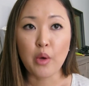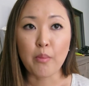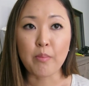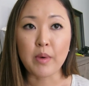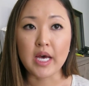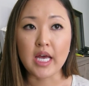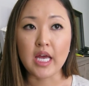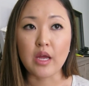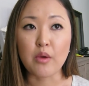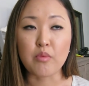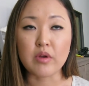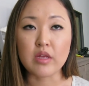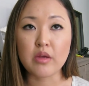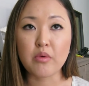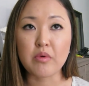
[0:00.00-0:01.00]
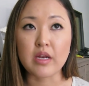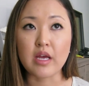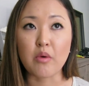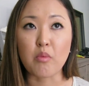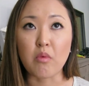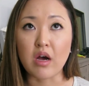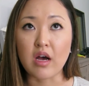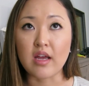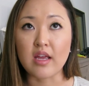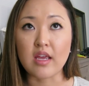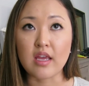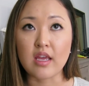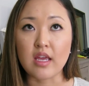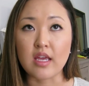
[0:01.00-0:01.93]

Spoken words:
But really what I want